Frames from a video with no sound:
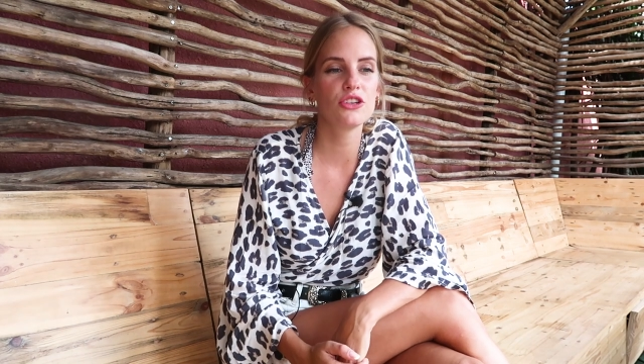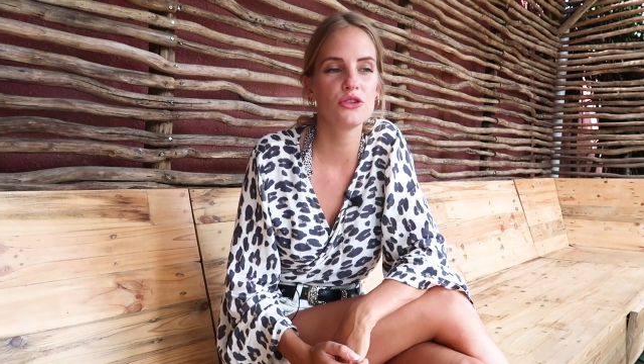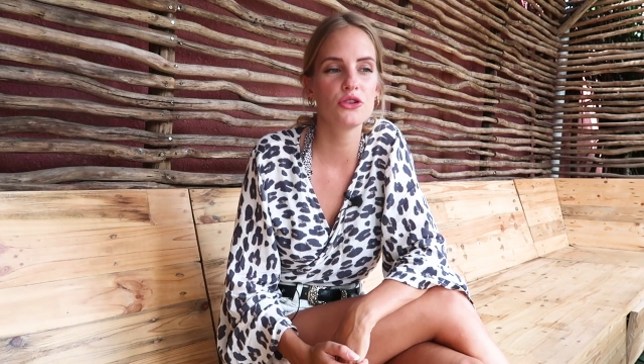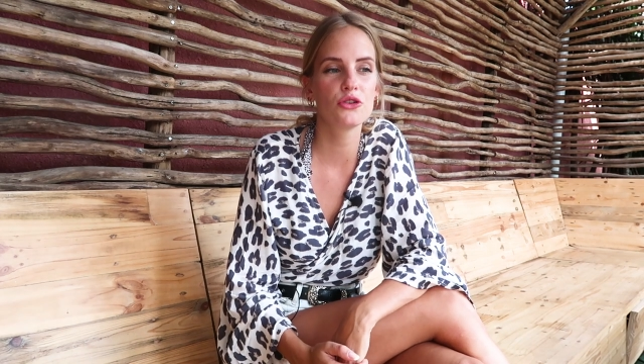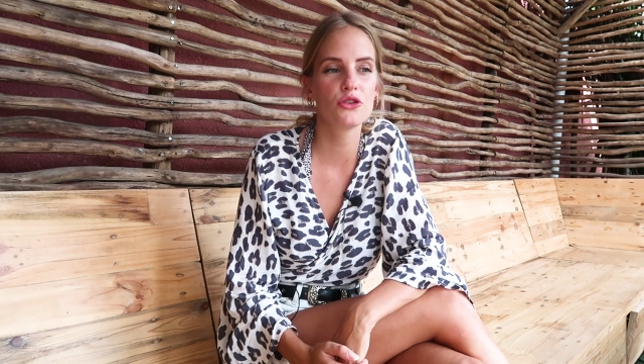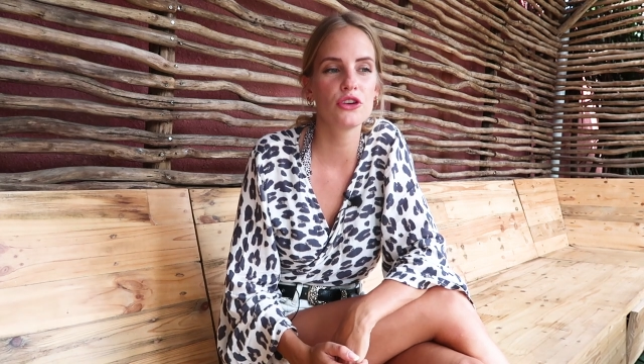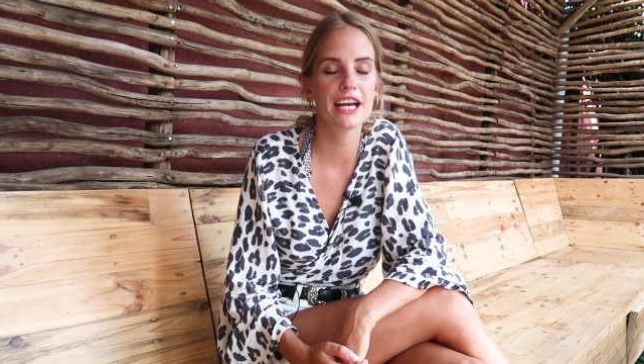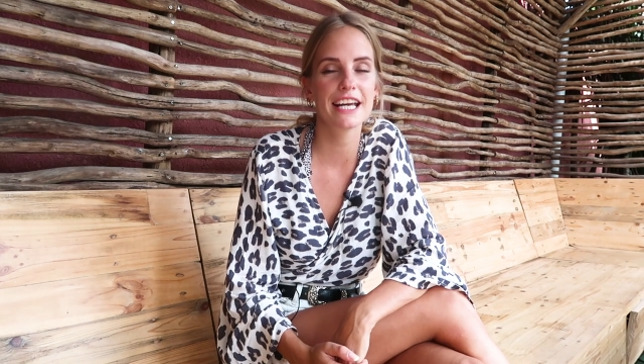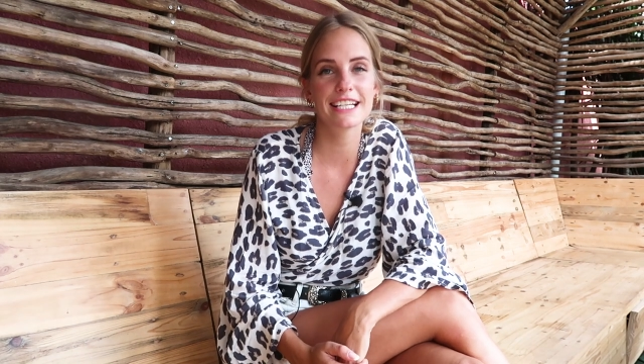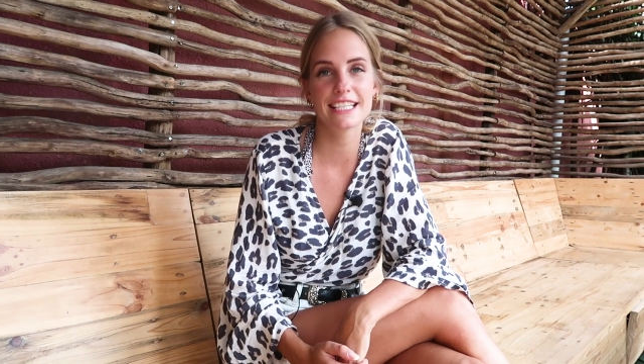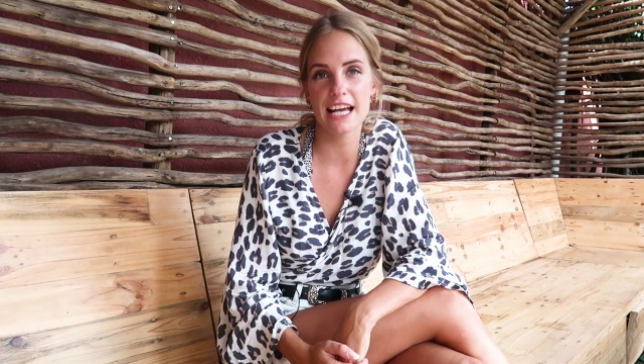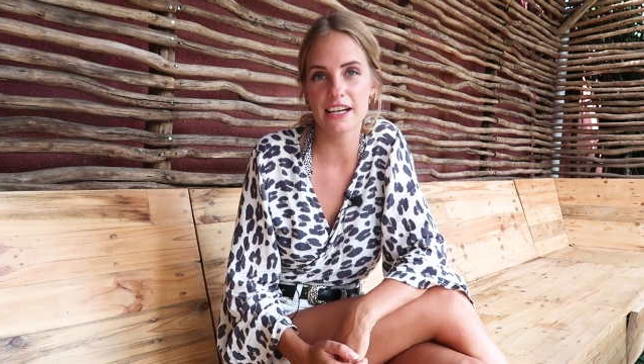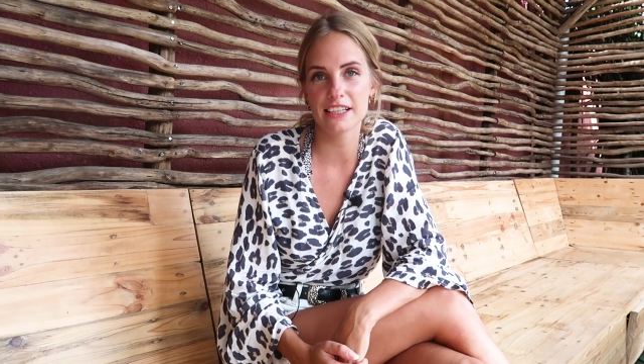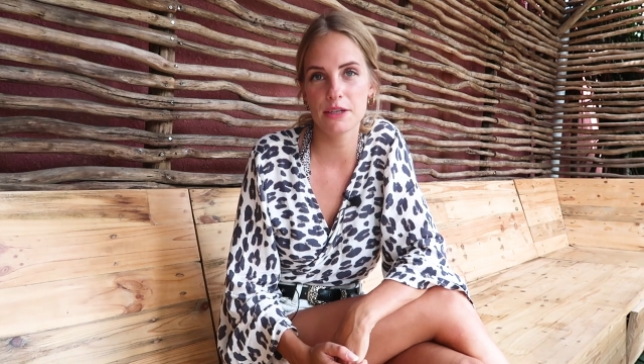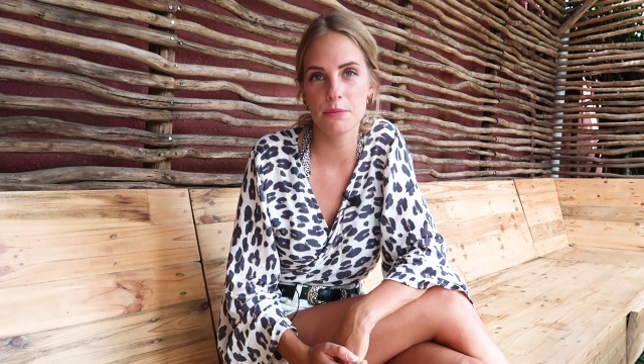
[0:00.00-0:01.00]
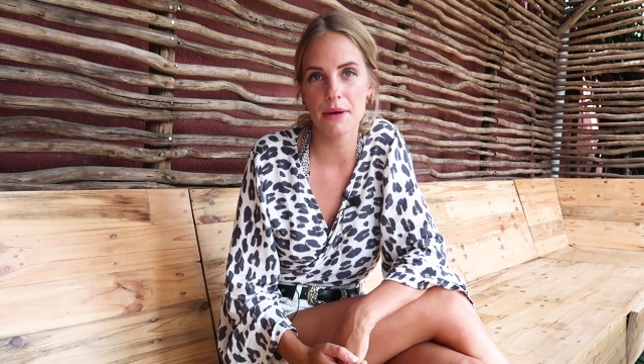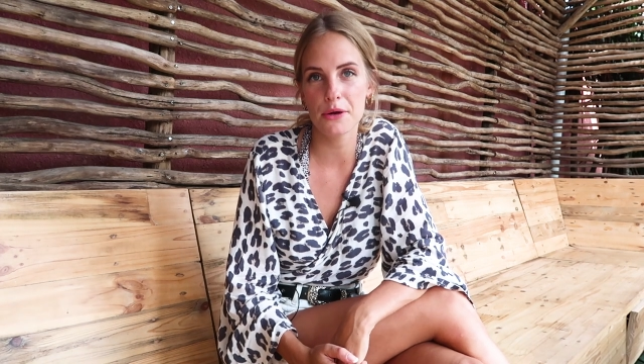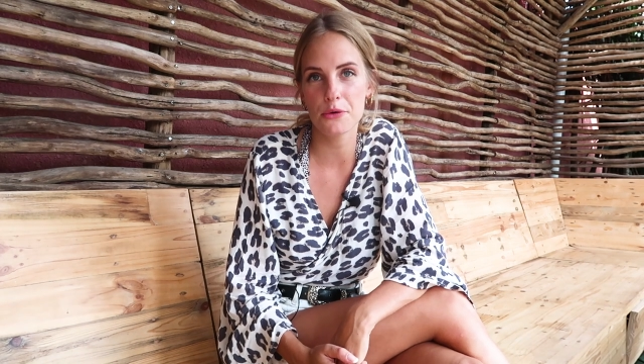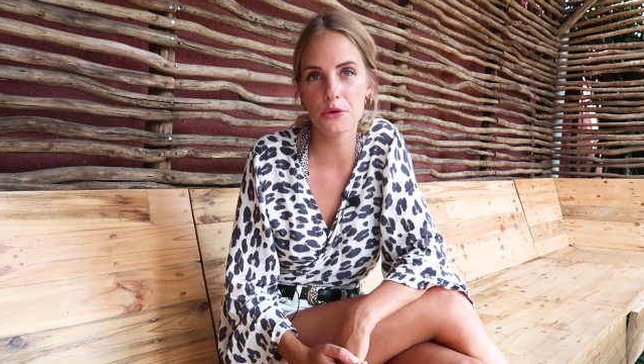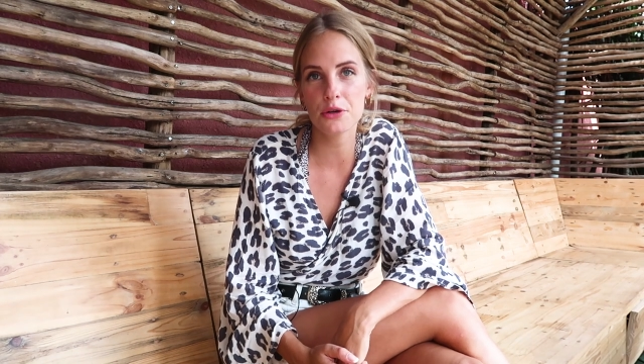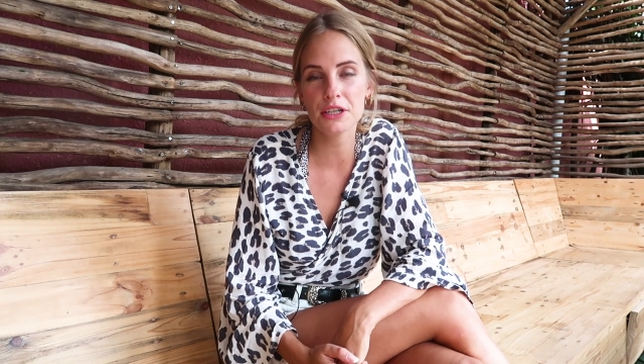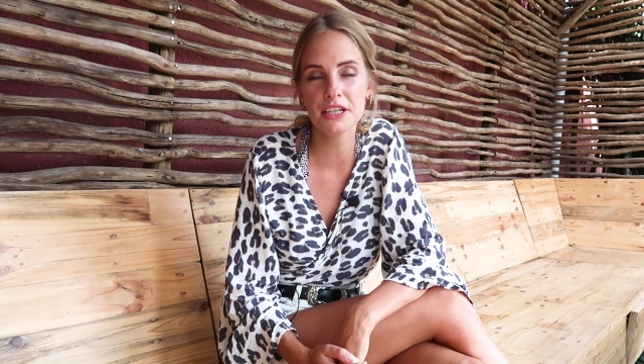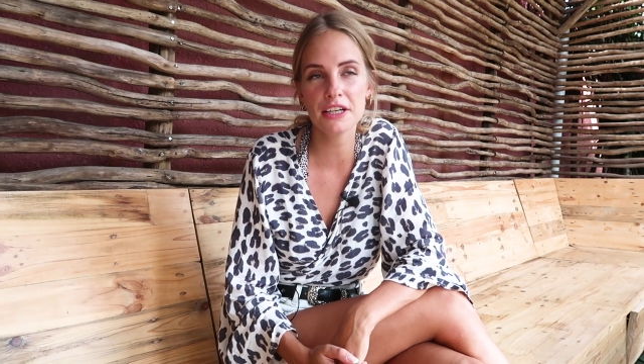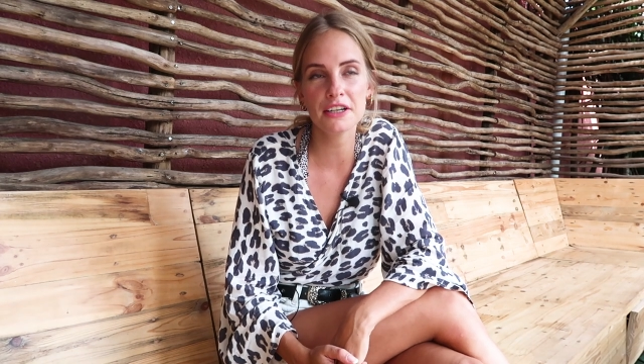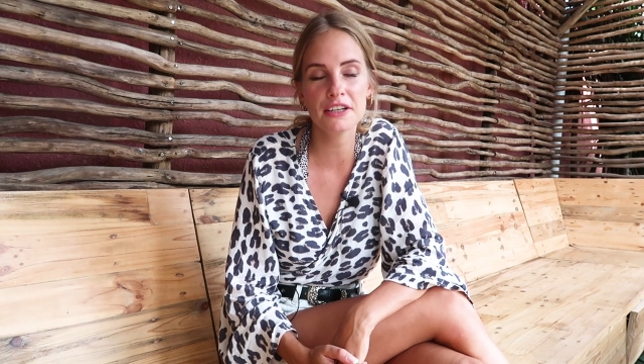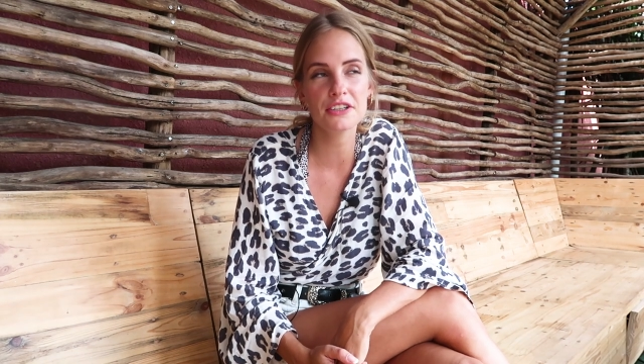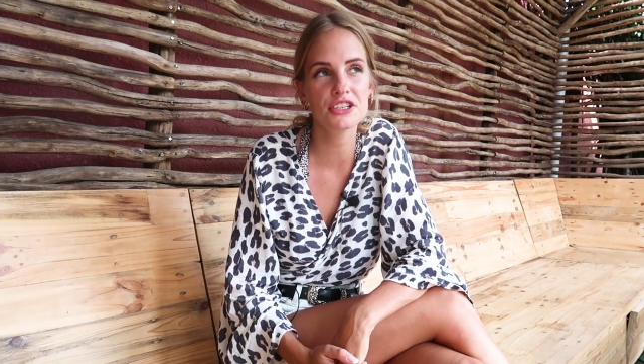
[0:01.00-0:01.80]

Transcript: knew exactly my order.